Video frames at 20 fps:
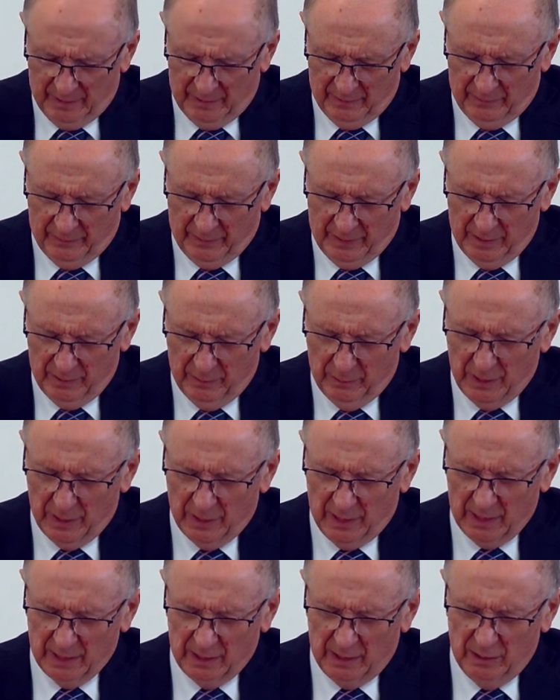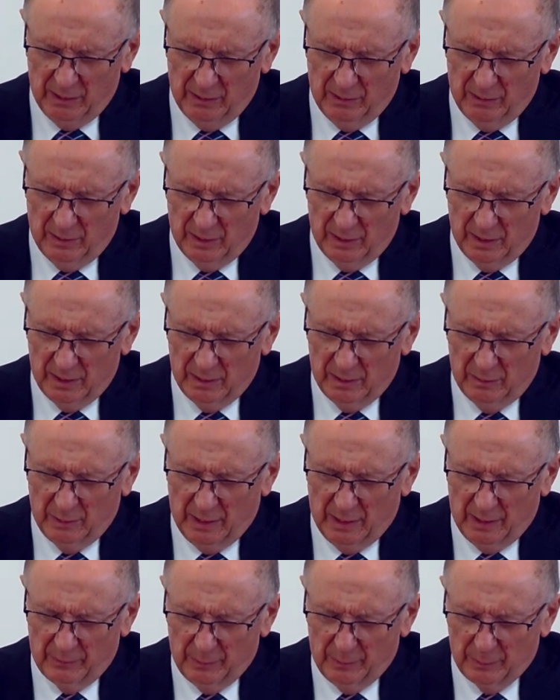Father, we thank you that we
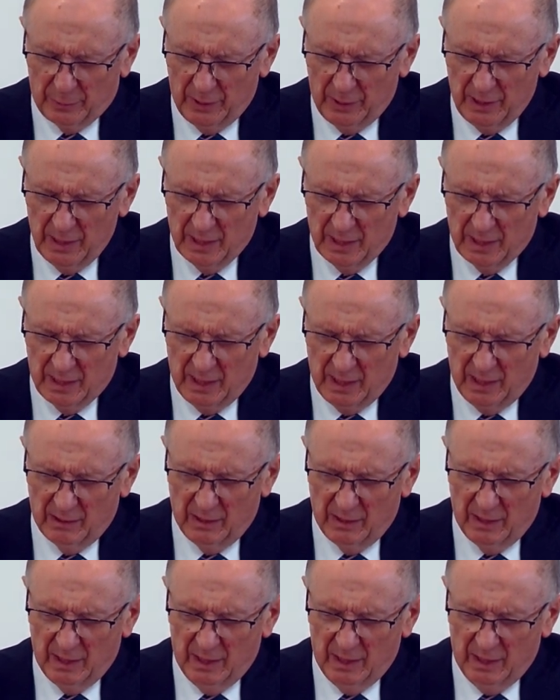have a priest there